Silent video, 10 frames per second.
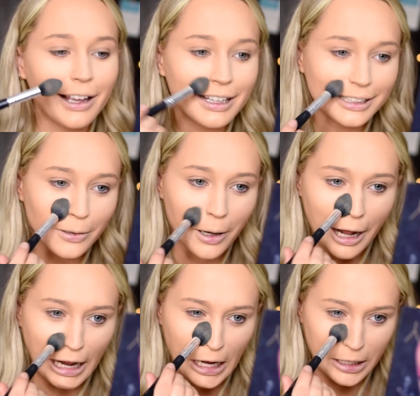is what
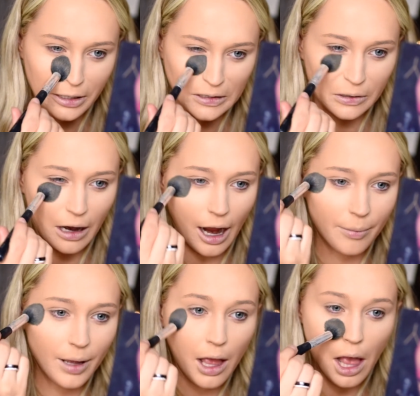I can describe.
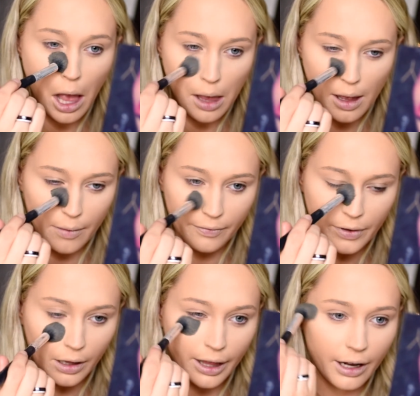I'm
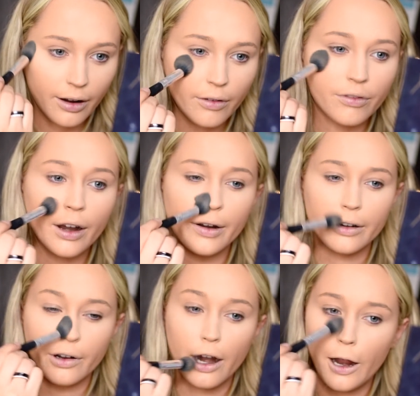feeling very
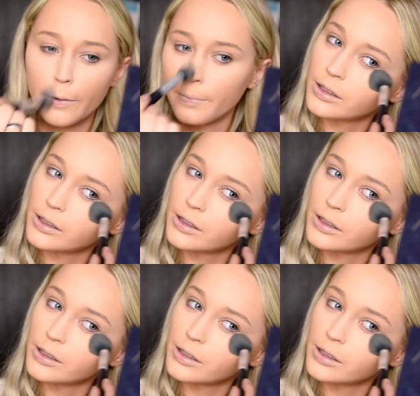dry.